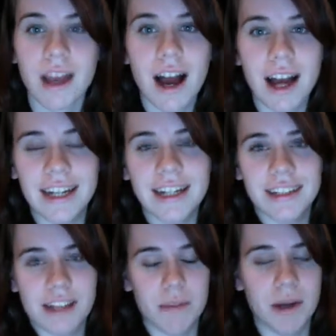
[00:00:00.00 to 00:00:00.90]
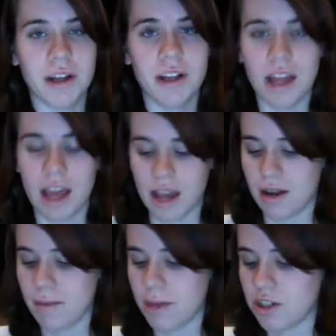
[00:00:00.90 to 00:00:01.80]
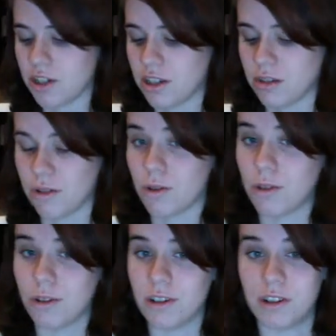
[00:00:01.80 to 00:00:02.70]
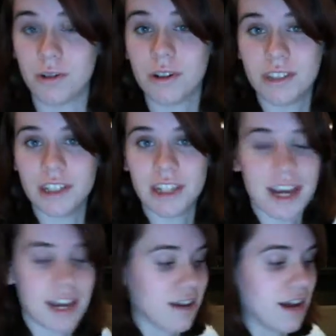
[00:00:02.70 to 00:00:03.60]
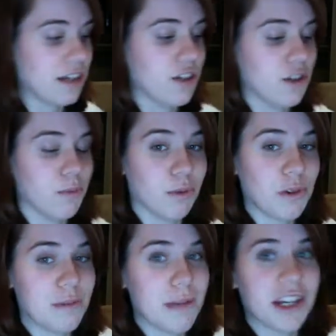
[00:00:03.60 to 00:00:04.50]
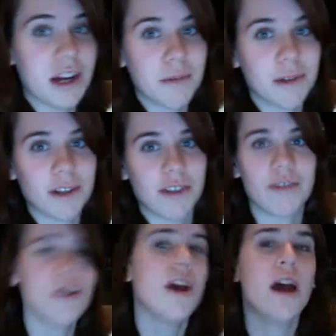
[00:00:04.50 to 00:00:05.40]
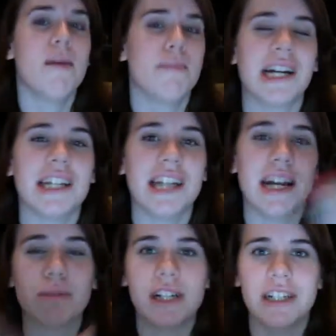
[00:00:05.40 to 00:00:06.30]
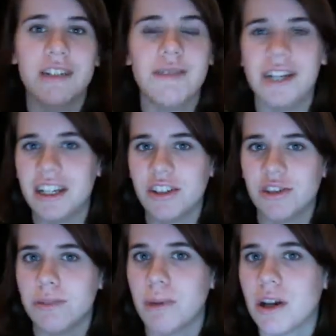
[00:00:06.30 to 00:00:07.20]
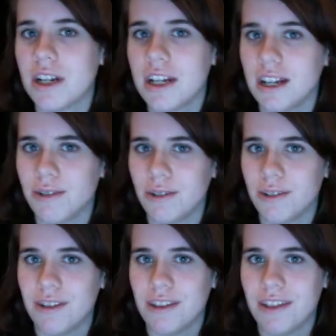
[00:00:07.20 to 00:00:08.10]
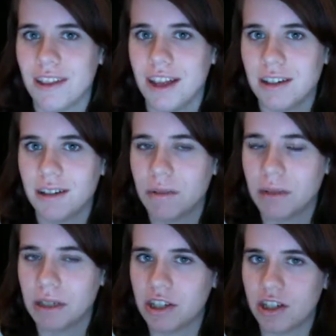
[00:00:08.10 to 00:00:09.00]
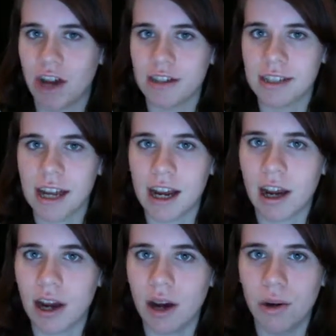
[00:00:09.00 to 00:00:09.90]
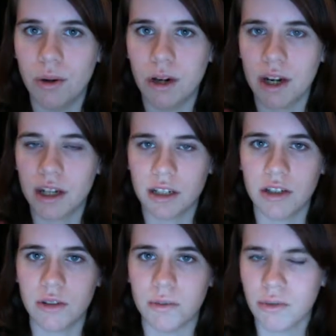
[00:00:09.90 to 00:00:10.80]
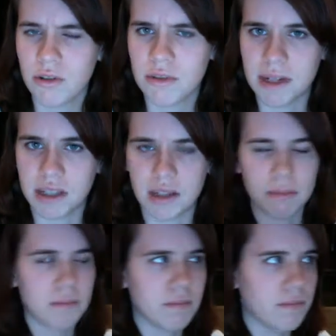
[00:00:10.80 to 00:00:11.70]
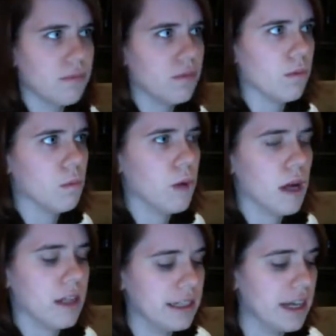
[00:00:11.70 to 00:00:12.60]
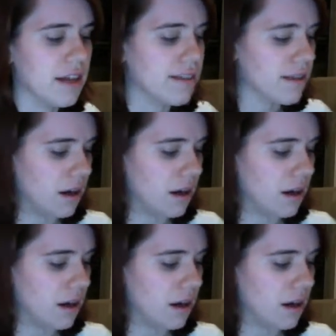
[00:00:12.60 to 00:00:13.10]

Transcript: Hi, it's Emma, and I'm actually going to record a tutorial today on how to do Bruise makeup because back in April I had a fake injury party and everyone's like really shocked at how I do Bruise makeup. Well, I guess.